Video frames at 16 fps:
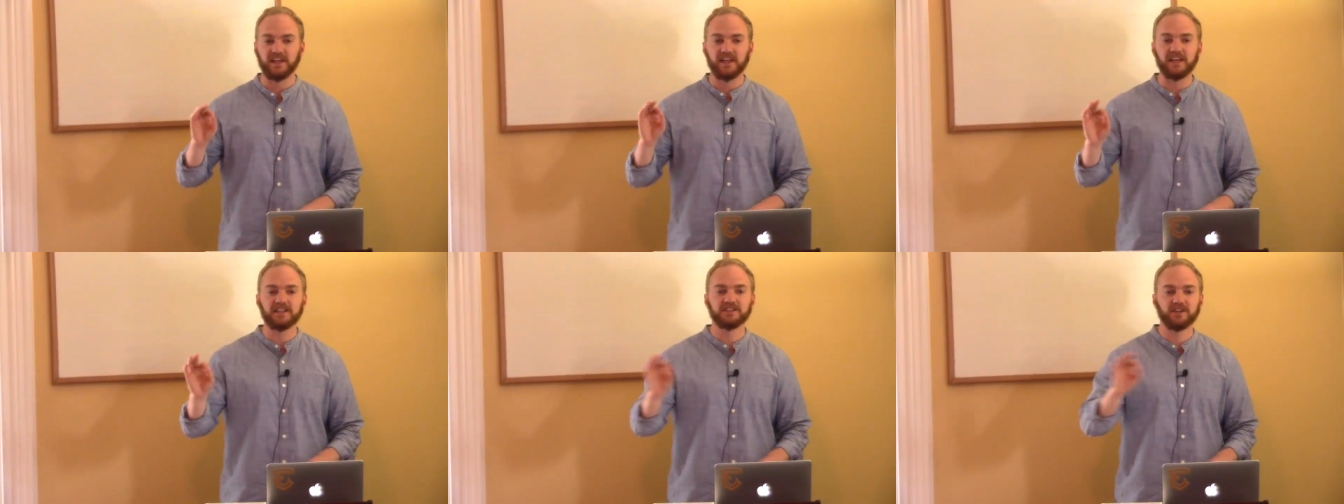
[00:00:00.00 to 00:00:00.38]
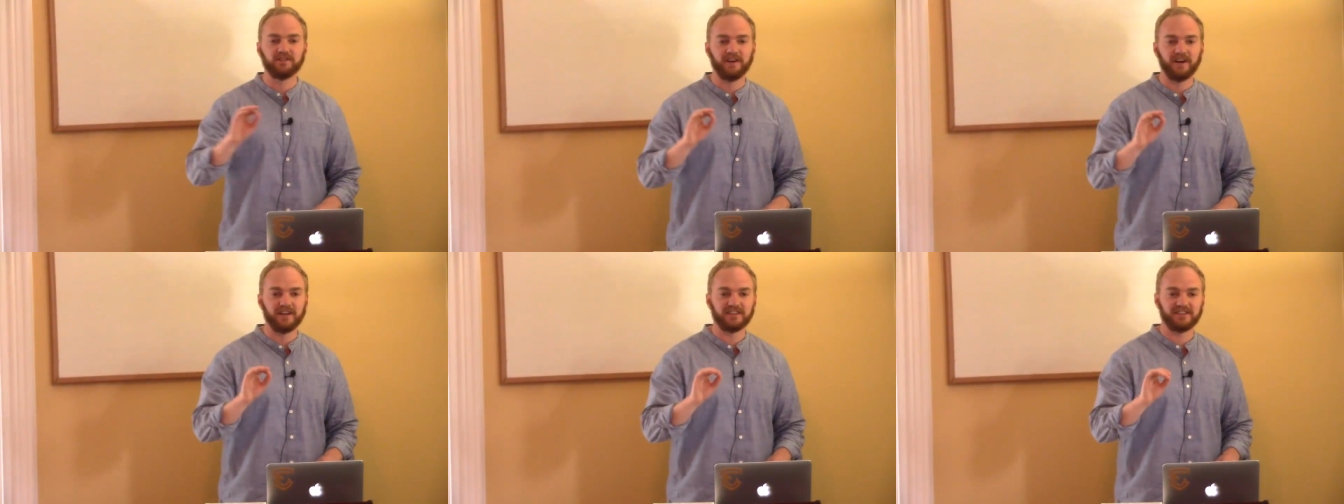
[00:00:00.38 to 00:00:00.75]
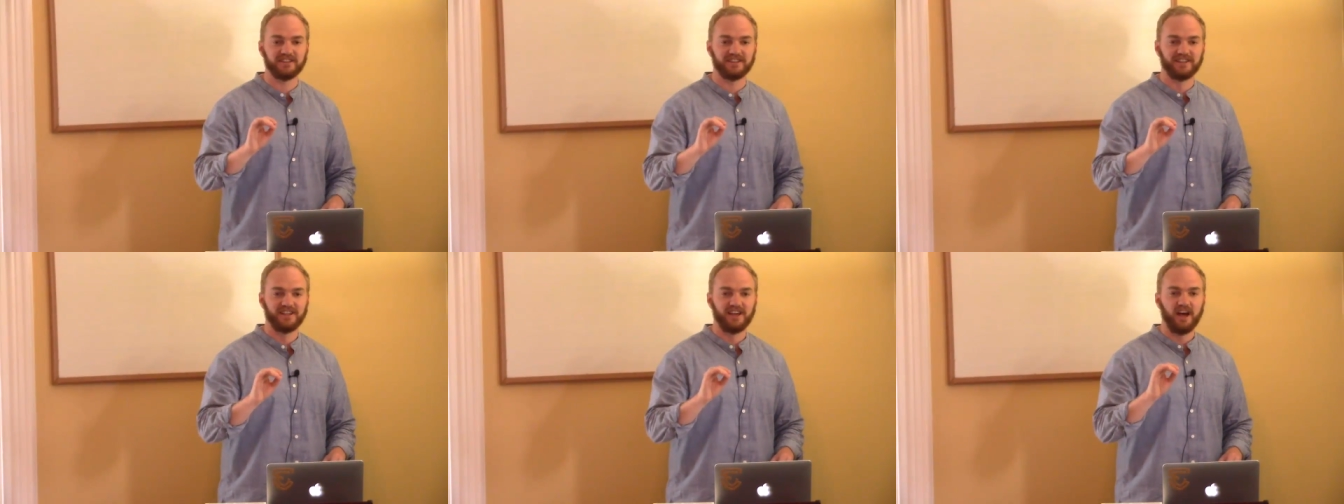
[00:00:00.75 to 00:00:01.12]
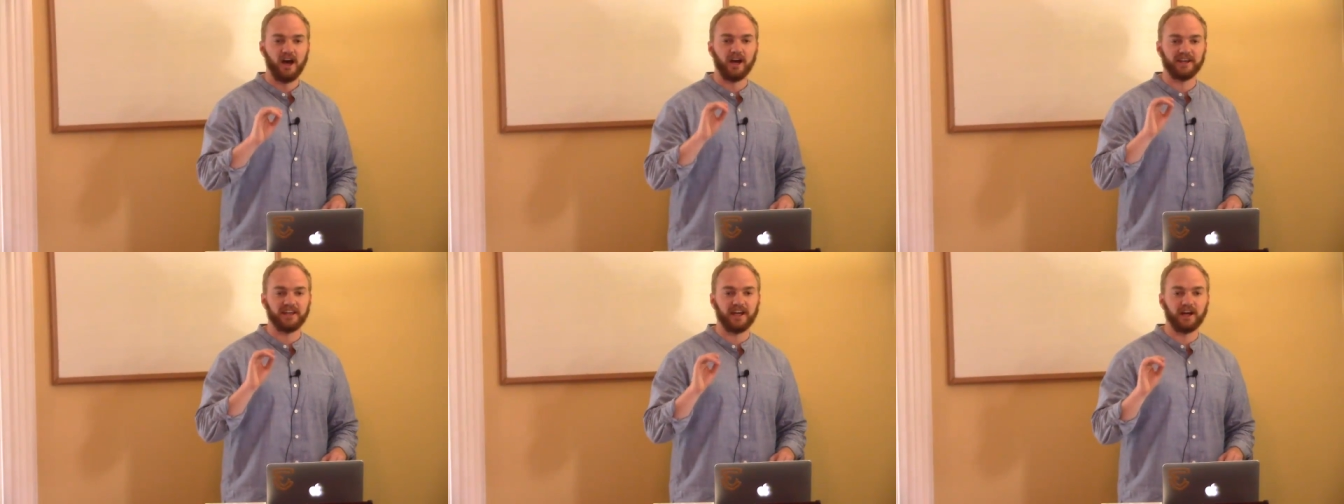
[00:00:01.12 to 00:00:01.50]
each of us
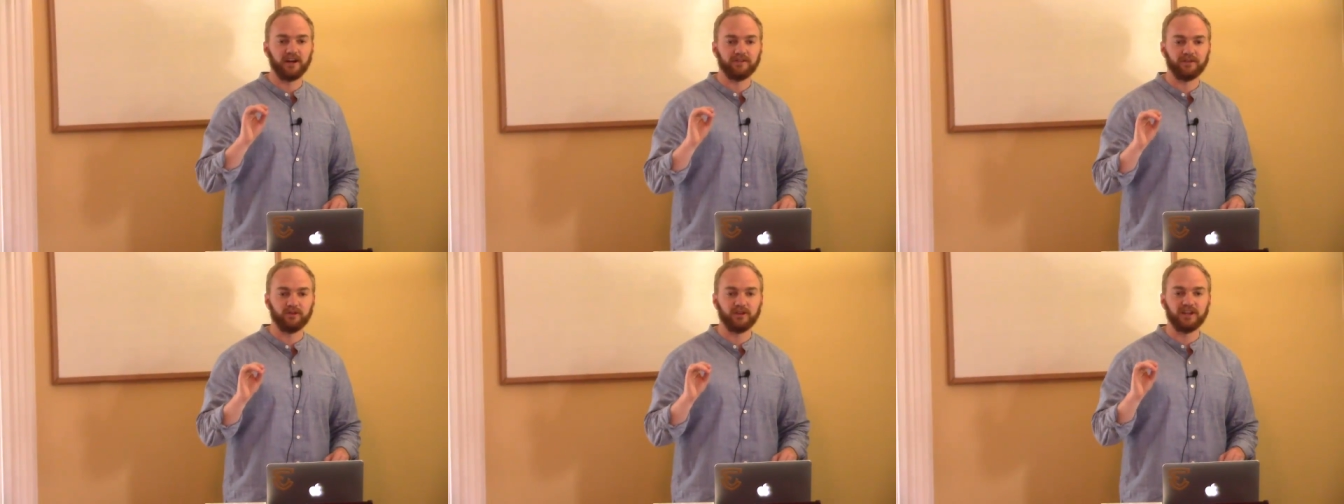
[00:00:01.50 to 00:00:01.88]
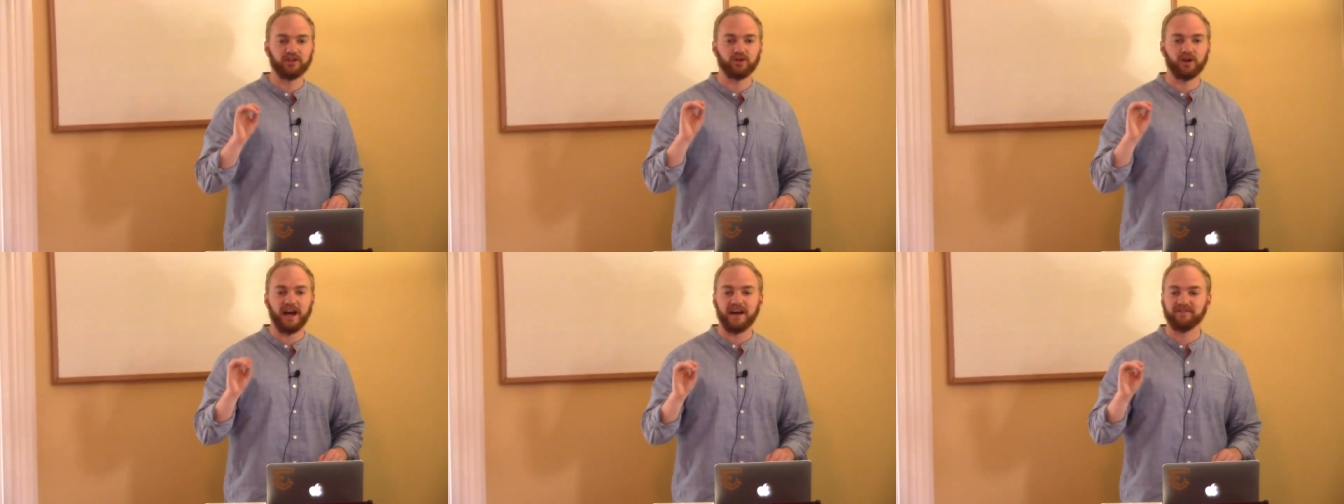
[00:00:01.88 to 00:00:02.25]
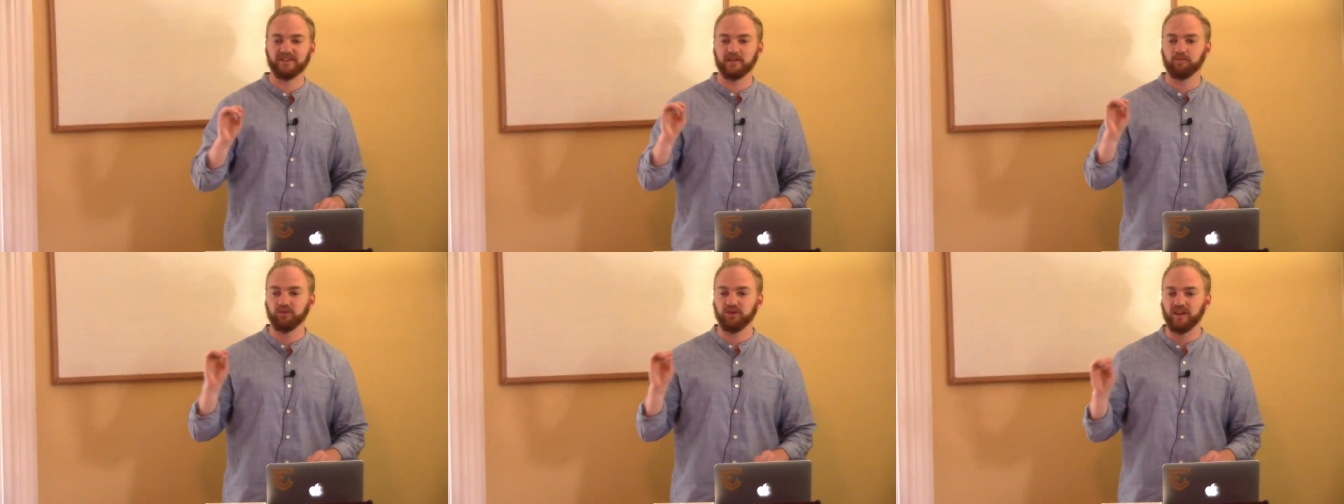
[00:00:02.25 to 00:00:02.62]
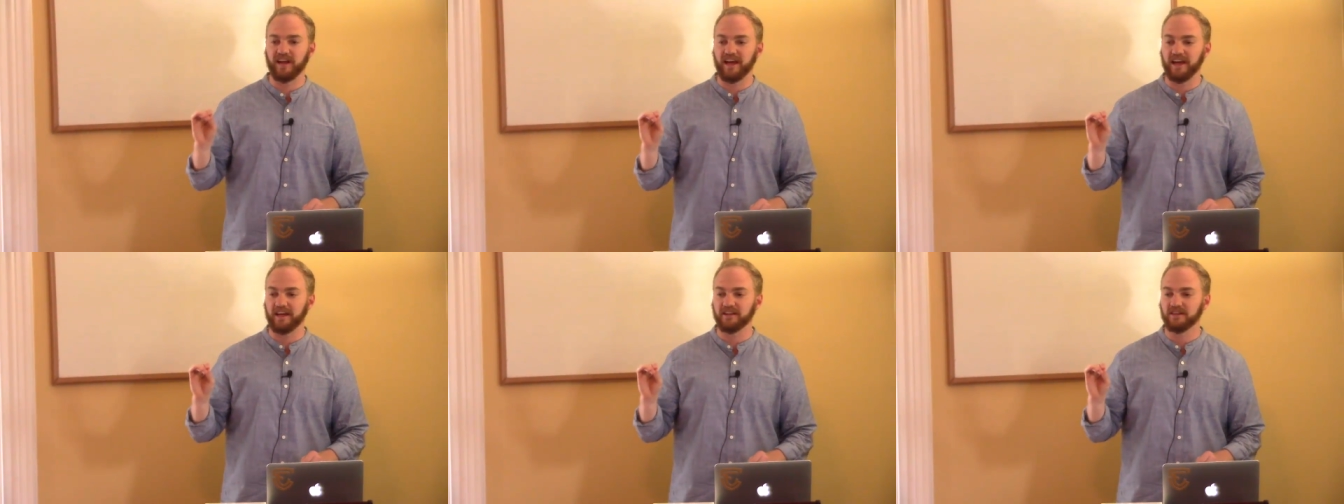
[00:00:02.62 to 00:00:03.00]
a carefully crafted
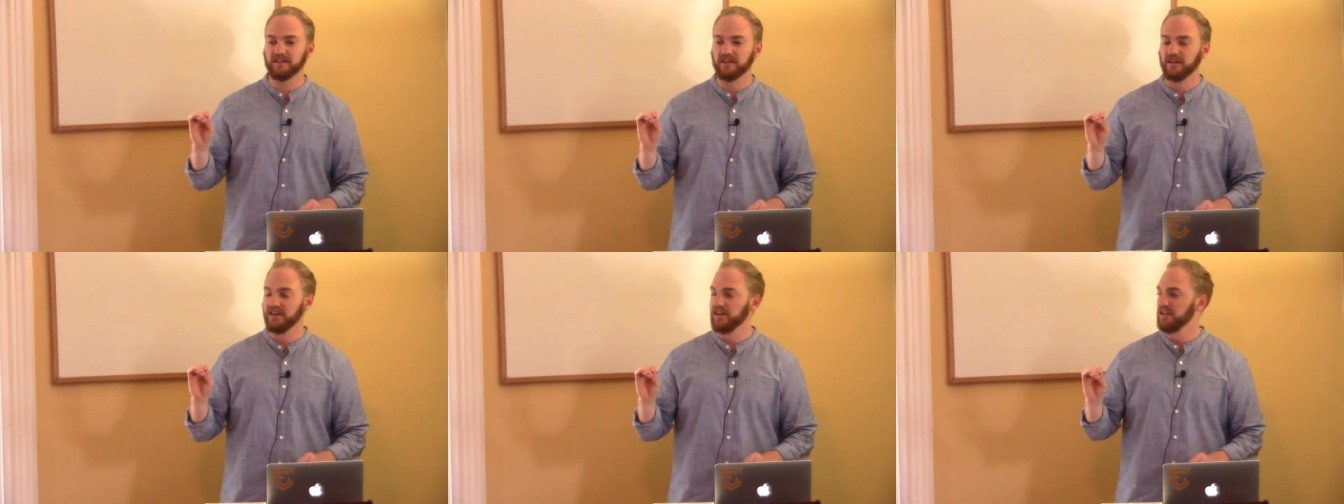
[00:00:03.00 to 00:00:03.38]
plan